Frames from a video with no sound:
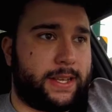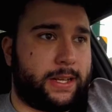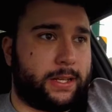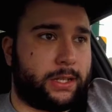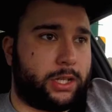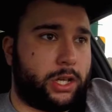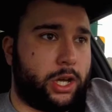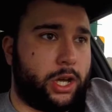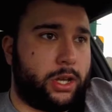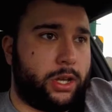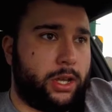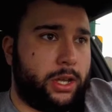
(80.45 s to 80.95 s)
a
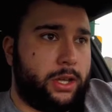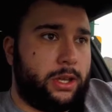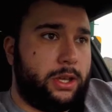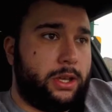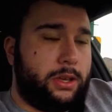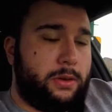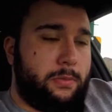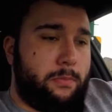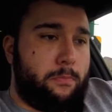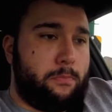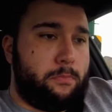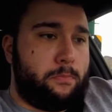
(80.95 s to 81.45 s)
good
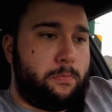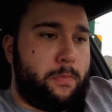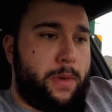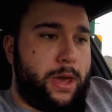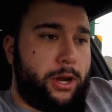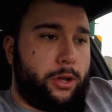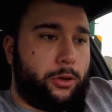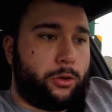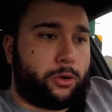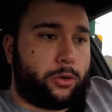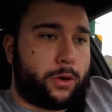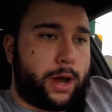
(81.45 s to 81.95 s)

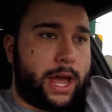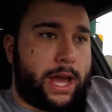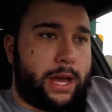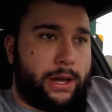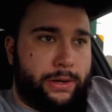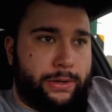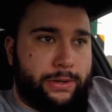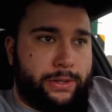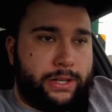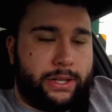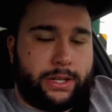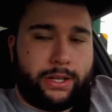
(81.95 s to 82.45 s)
middle
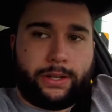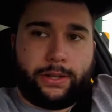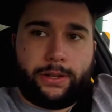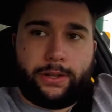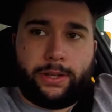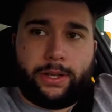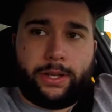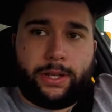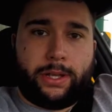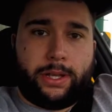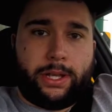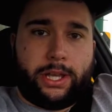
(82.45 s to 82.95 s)
ground
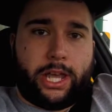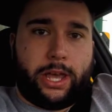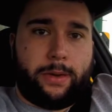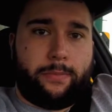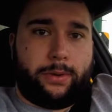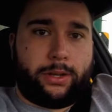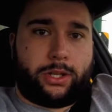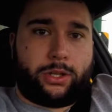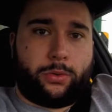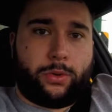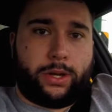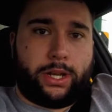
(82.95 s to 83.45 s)
in
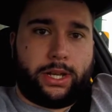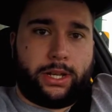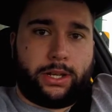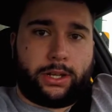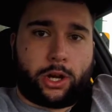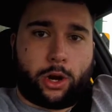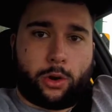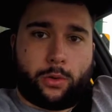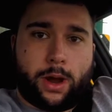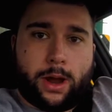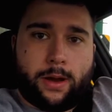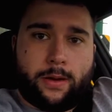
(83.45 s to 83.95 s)
between
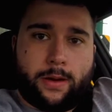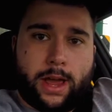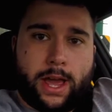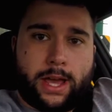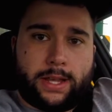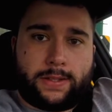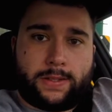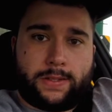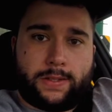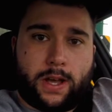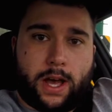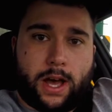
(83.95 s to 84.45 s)
Carrera
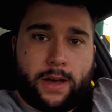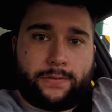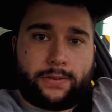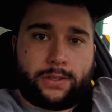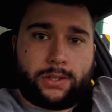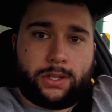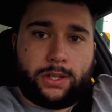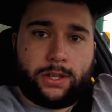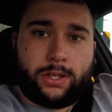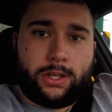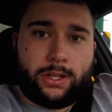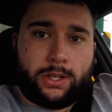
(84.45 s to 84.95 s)
S
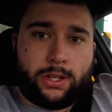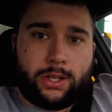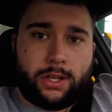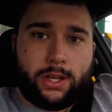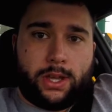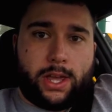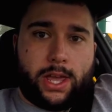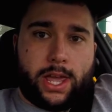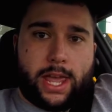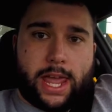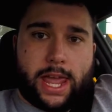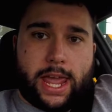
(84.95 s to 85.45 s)
soft
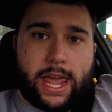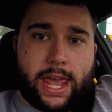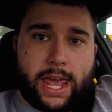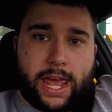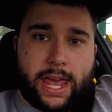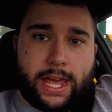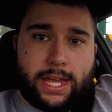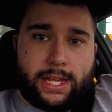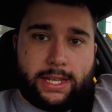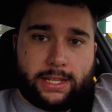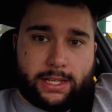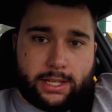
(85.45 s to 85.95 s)

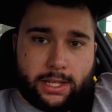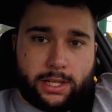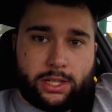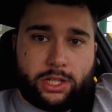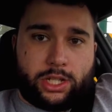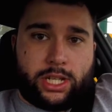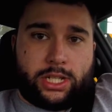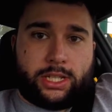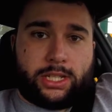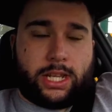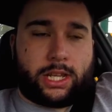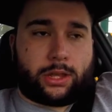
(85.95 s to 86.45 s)
and
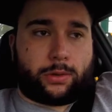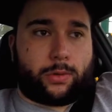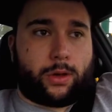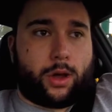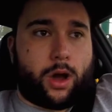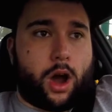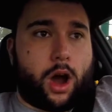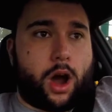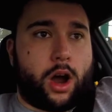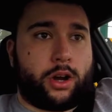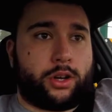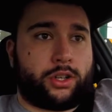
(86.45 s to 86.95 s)
GT3
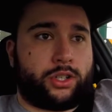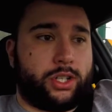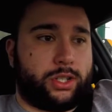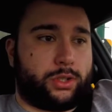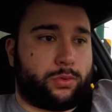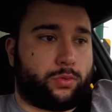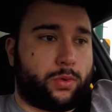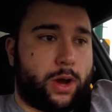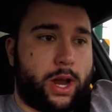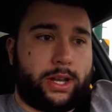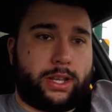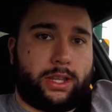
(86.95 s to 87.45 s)
harsh.
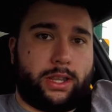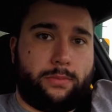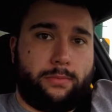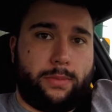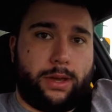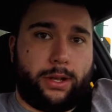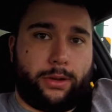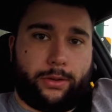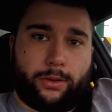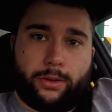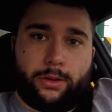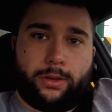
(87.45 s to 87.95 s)
It's right in the
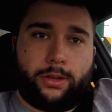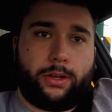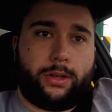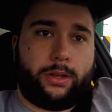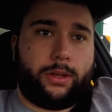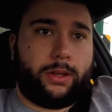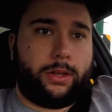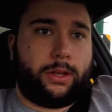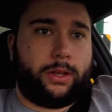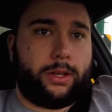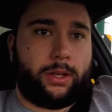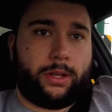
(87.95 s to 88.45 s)
middle.
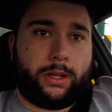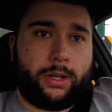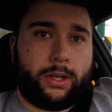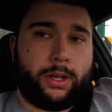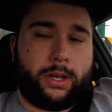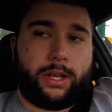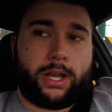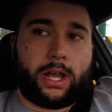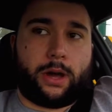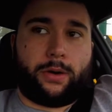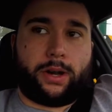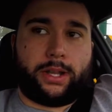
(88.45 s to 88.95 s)

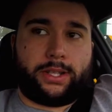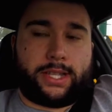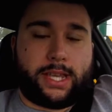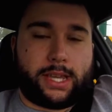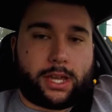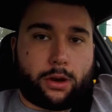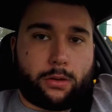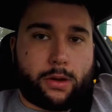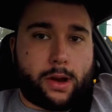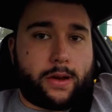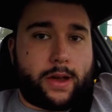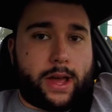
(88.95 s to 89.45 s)
Now when I say
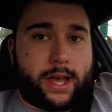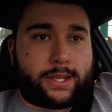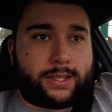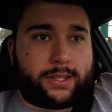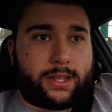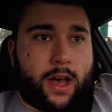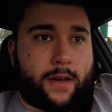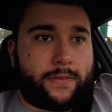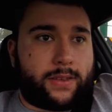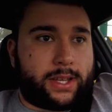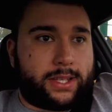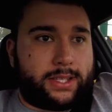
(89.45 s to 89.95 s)
Carrera S
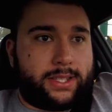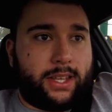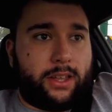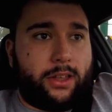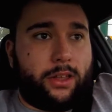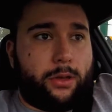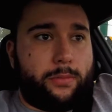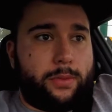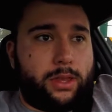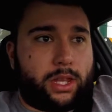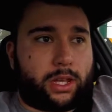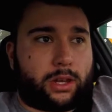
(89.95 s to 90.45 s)
soft, I still
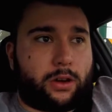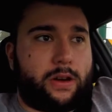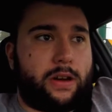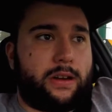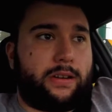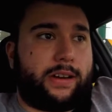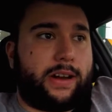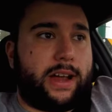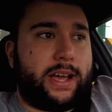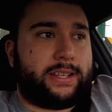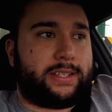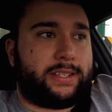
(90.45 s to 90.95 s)
don't mean the
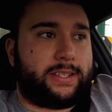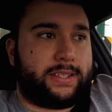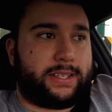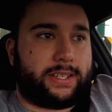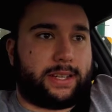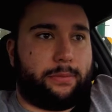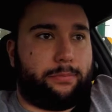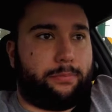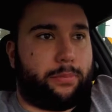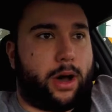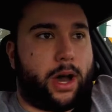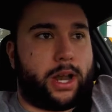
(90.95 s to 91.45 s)
Carrera S is like
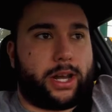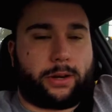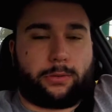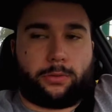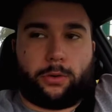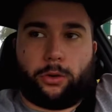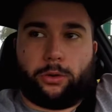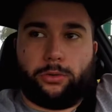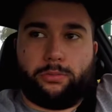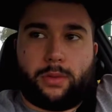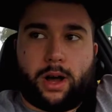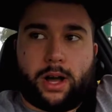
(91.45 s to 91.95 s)
a body
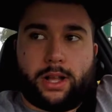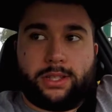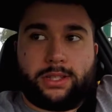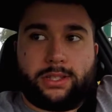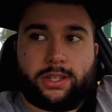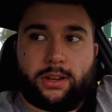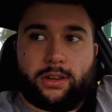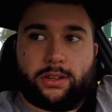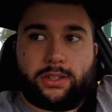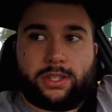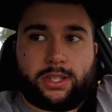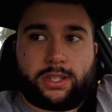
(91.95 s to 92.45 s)
rolled
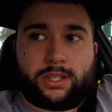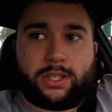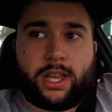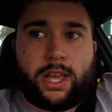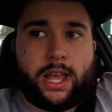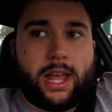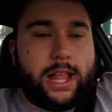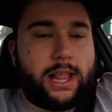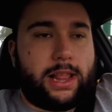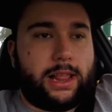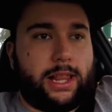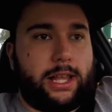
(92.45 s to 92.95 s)
monster. It's just
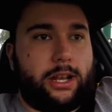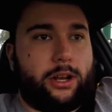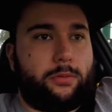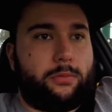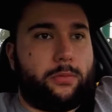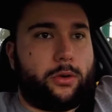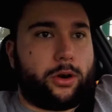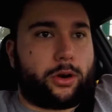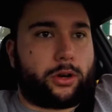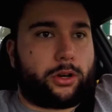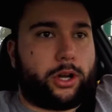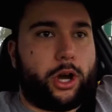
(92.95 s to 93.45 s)
a little
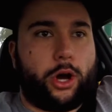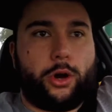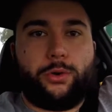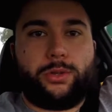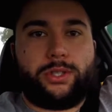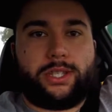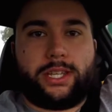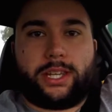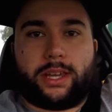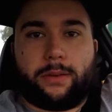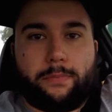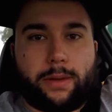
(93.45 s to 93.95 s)
more
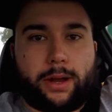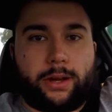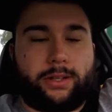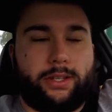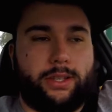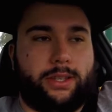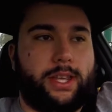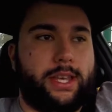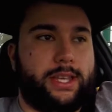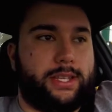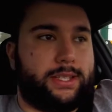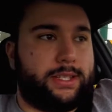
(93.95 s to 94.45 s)
cozy compared to
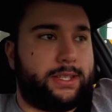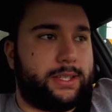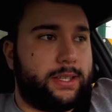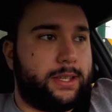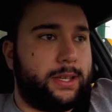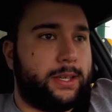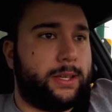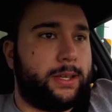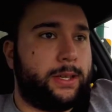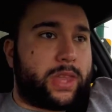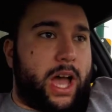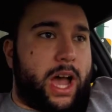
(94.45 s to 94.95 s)
this.
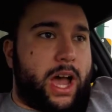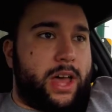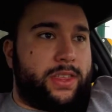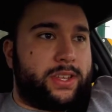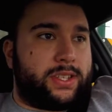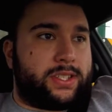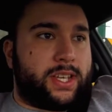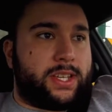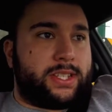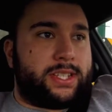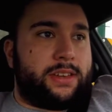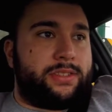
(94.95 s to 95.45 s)

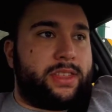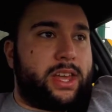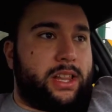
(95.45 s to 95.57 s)
This does have that